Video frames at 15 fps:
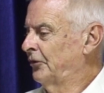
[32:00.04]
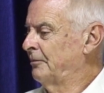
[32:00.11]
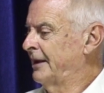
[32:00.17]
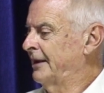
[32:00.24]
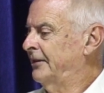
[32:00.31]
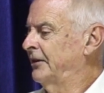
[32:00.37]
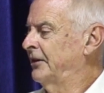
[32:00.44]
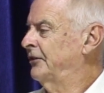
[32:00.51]
the
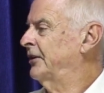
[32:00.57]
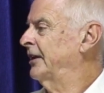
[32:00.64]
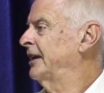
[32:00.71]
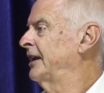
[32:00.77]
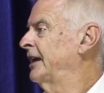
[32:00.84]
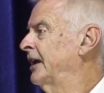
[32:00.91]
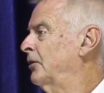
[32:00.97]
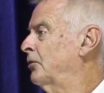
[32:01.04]
methods
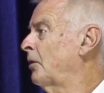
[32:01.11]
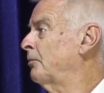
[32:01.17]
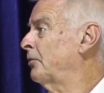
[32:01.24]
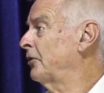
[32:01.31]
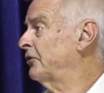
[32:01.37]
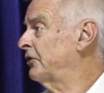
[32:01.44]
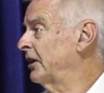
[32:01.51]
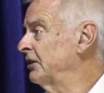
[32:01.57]
in their crop
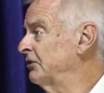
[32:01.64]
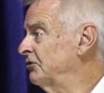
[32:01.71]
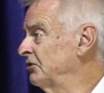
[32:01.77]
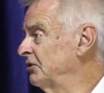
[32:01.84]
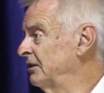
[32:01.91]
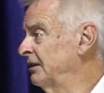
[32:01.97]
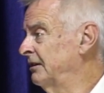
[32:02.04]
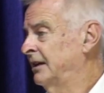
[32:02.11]

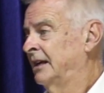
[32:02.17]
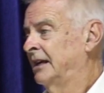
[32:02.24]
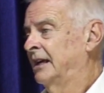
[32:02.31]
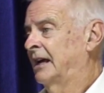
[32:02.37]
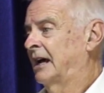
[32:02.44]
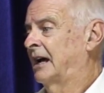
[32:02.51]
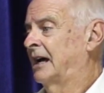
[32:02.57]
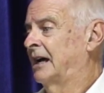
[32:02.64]
rotation,
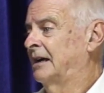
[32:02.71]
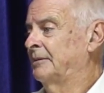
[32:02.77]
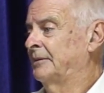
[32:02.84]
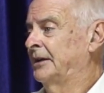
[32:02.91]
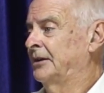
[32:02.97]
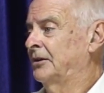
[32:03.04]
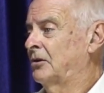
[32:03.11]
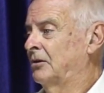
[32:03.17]

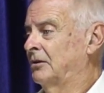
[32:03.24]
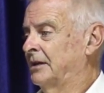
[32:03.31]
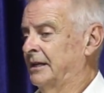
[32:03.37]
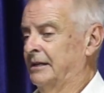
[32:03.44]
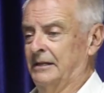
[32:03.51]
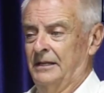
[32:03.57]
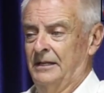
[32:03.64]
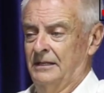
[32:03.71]

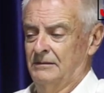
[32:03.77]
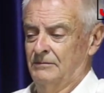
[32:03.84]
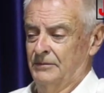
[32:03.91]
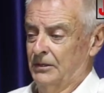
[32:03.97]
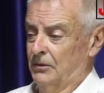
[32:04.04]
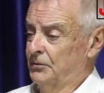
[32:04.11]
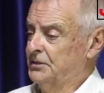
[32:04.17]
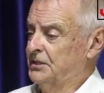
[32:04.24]

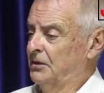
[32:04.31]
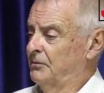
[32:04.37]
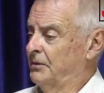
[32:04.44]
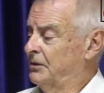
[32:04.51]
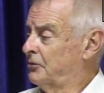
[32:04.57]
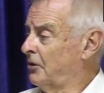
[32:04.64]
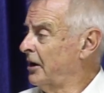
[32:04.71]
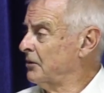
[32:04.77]
also
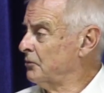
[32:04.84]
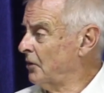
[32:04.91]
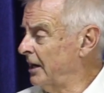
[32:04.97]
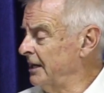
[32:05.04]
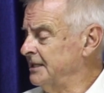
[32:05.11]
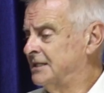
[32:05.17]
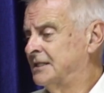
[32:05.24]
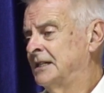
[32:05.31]
with growing
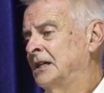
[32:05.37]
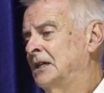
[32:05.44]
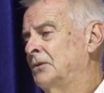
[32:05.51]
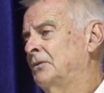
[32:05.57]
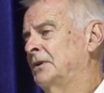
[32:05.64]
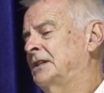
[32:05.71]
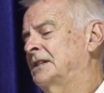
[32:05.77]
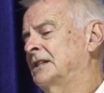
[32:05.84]
rice,
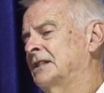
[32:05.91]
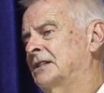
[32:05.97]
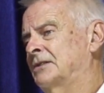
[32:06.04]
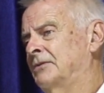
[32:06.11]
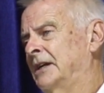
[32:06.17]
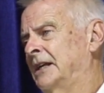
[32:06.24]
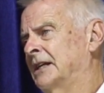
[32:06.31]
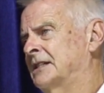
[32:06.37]
which
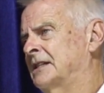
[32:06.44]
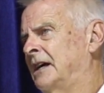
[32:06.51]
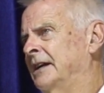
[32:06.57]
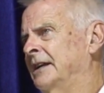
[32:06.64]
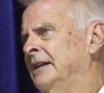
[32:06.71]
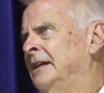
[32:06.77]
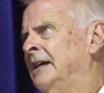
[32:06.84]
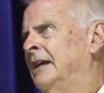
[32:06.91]
is really
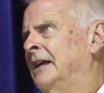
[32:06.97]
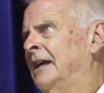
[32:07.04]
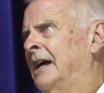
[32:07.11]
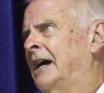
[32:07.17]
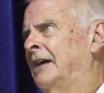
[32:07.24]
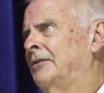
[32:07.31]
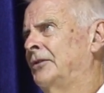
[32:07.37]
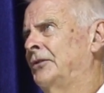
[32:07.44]
exciting.
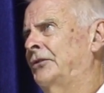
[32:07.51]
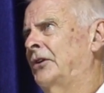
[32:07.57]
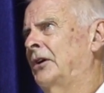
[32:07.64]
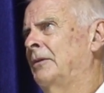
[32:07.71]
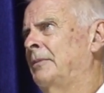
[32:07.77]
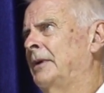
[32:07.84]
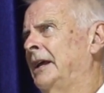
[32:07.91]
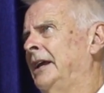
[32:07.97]
I've
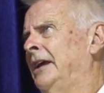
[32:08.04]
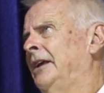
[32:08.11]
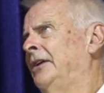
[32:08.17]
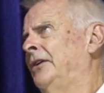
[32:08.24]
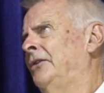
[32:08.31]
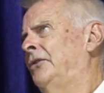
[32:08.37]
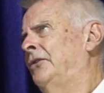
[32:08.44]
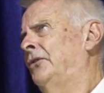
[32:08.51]
also
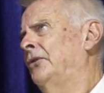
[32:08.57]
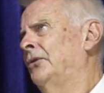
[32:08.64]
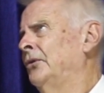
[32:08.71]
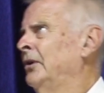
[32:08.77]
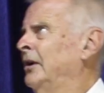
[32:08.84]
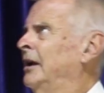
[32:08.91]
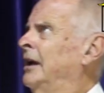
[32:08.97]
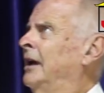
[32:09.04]
been
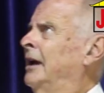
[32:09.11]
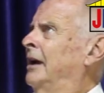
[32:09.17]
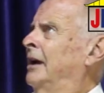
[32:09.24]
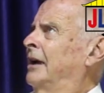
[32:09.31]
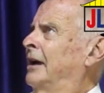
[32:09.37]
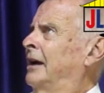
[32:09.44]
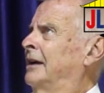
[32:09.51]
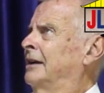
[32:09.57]
to
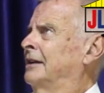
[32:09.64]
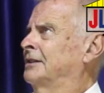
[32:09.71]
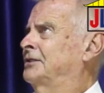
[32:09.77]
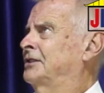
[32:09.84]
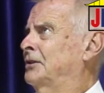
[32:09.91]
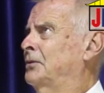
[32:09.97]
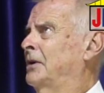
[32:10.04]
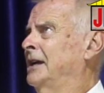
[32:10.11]

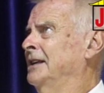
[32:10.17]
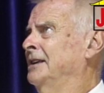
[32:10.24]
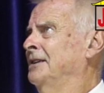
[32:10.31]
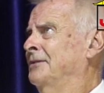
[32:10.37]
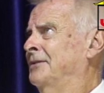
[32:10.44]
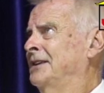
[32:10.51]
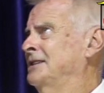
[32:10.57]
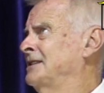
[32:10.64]

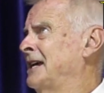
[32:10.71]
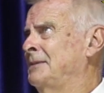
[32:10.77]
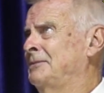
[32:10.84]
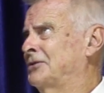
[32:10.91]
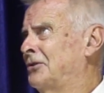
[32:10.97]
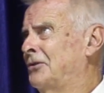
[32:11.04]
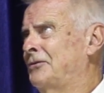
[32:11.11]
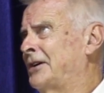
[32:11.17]
Chitwan. These
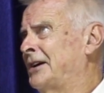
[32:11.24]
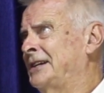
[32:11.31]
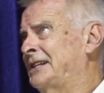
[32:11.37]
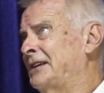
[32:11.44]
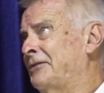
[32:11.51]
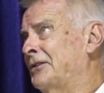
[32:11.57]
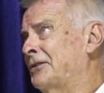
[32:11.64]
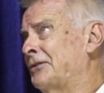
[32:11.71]
names are all very
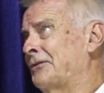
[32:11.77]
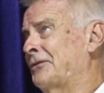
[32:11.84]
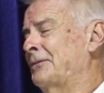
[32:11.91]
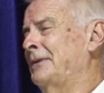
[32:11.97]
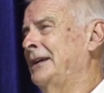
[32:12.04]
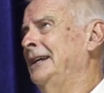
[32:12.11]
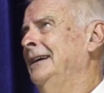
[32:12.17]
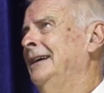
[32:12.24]
difficult for
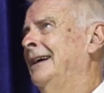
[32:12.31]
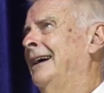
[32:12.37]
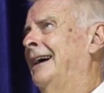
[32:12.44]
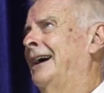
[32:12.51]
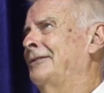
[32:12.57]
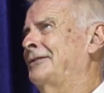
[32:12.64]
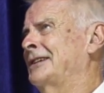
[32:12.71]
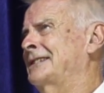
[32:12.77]
me.
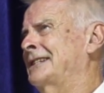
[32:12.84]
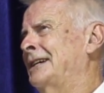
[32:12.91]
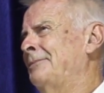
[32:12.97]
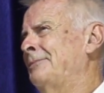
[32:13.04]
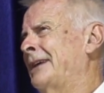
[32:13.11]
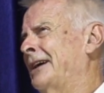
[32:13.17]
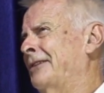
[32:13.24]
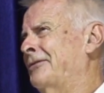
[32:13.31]
I've just
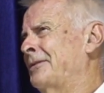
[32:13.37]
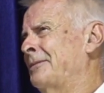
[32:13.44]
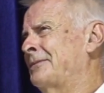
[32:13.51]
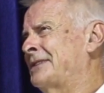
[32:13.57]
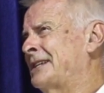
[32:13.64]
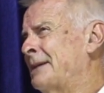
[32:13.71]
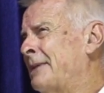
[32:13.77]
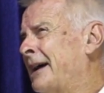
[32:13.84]
come back from
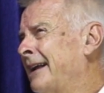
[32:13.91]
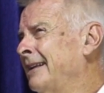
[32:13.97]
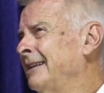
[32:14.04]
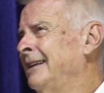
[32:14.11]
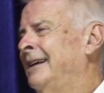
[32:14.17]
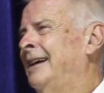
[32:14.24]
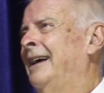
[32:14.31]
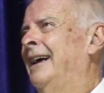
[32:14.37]

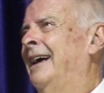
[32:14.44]
Temal,